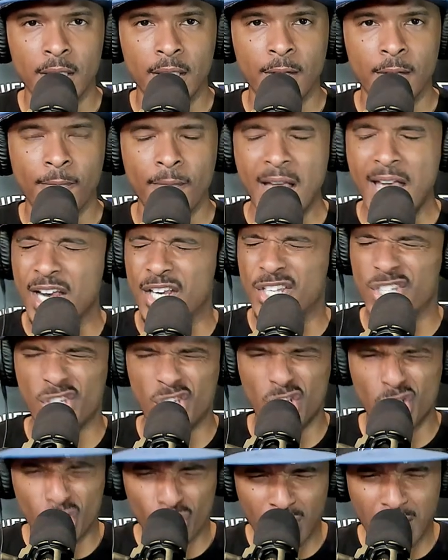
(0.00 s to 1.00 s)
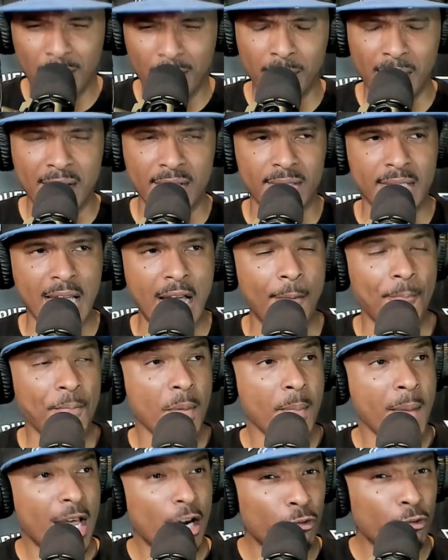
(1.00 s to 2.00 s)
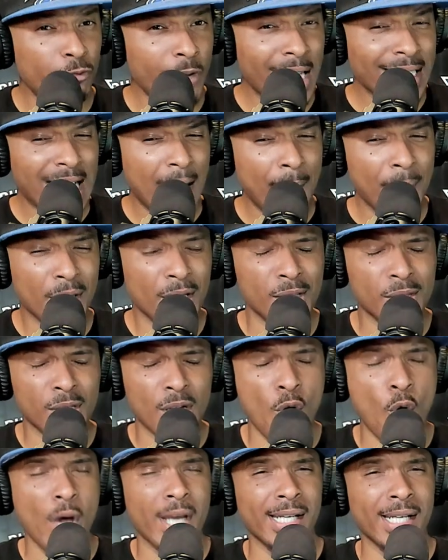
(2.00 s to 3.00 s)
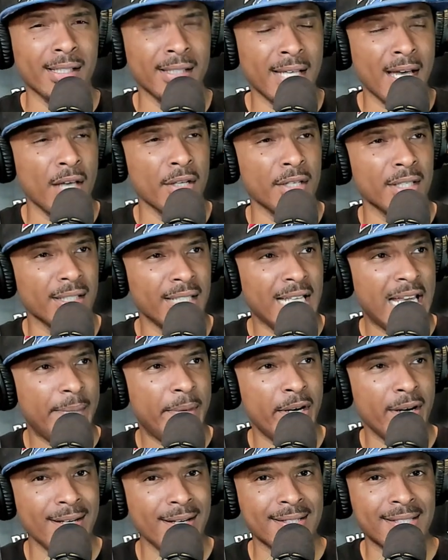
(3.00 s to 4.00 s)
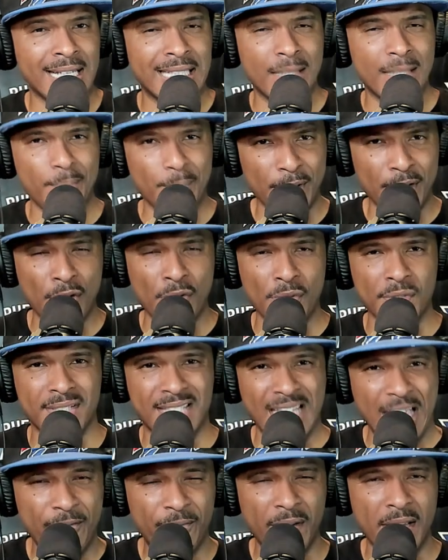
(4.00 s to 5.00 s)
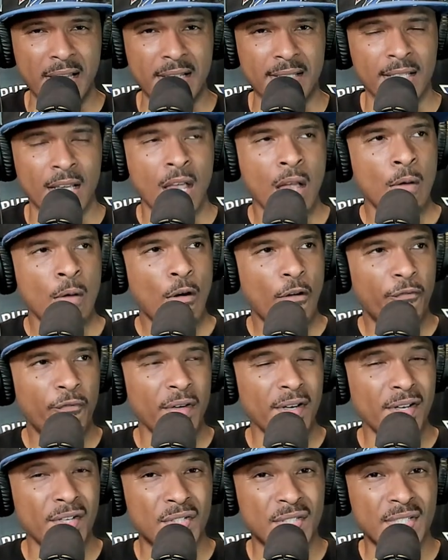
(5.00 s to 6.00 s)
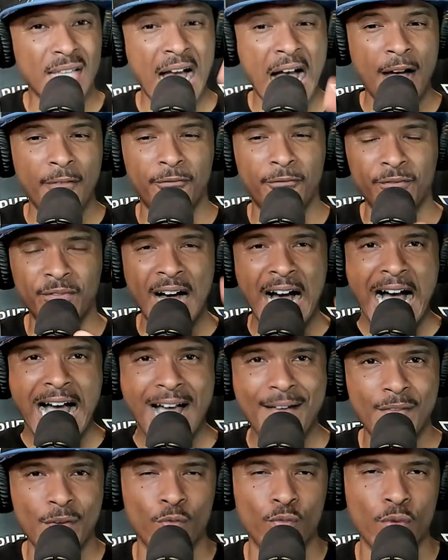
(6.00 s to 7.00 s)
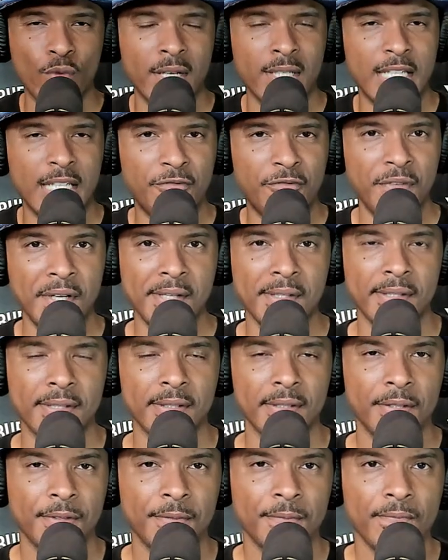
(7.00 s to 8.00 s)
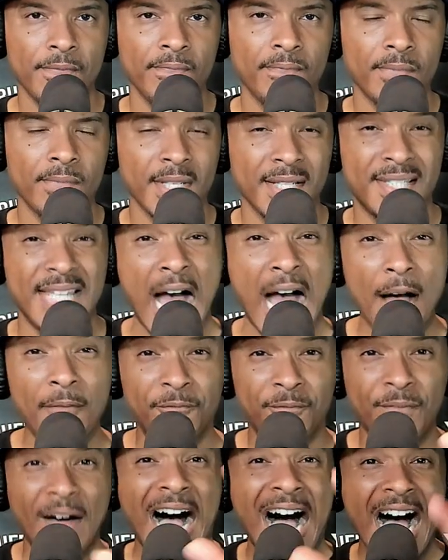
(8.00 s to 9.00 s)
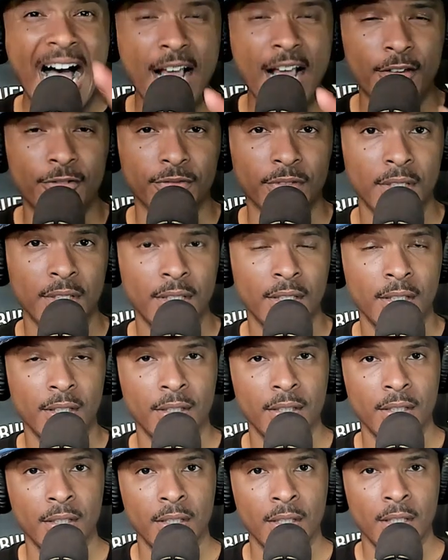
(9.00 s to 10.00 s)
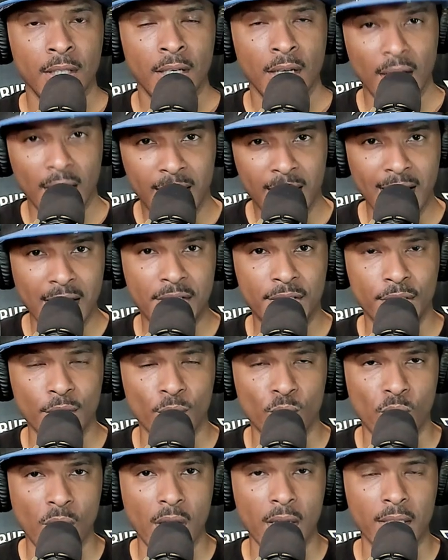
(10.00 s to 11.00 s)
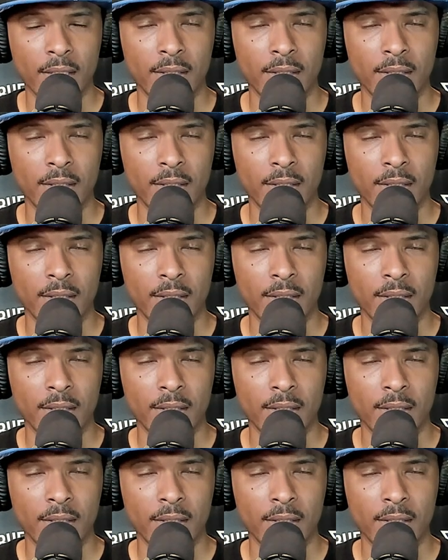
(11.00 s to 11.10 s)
Extremely stout. Matter of fact, I'm going to go out on a limb here and say the Bills defense will finish top five in run defense. Top five against the run.